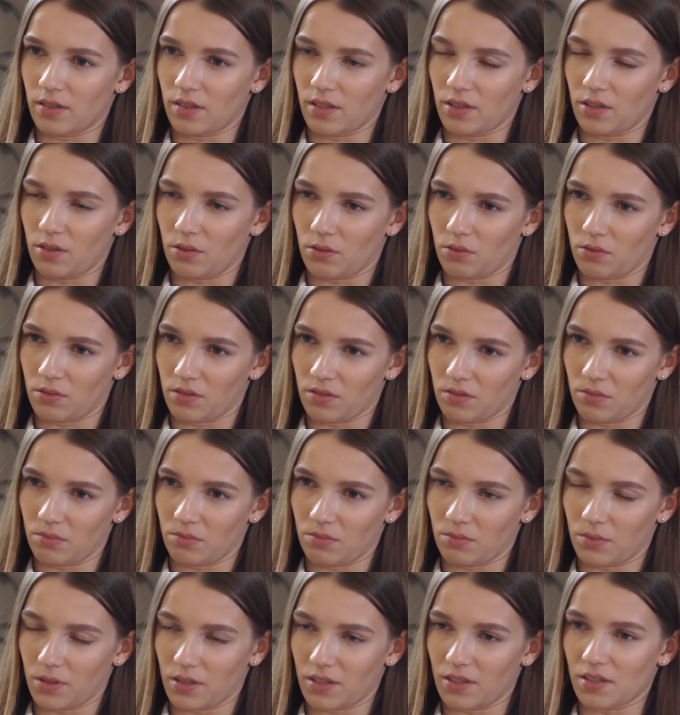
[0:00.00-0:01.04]
I know
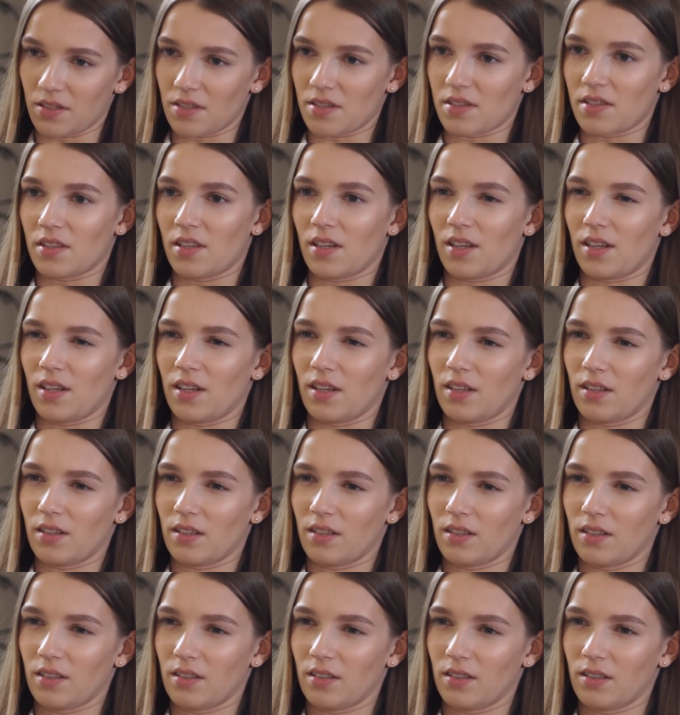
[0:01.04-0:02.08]
them, because they
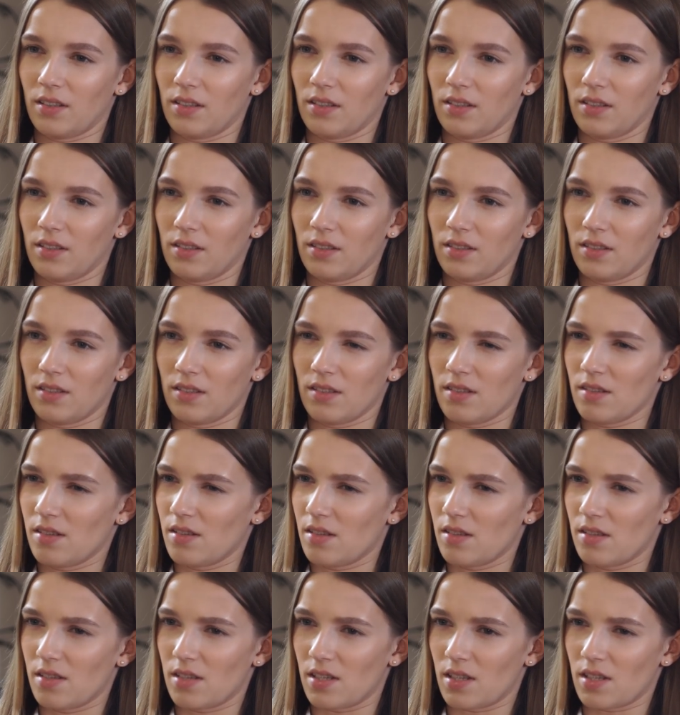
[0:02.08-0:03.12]

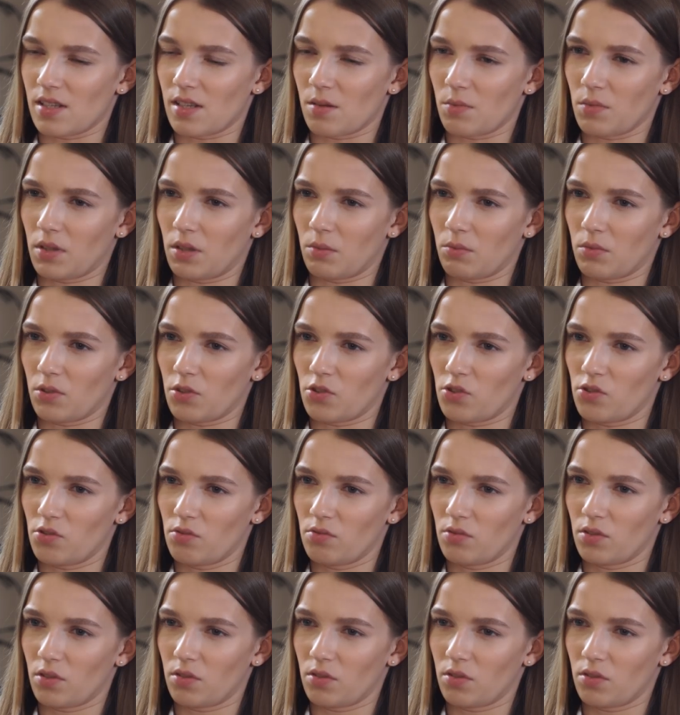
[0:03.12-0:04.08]
said something about you,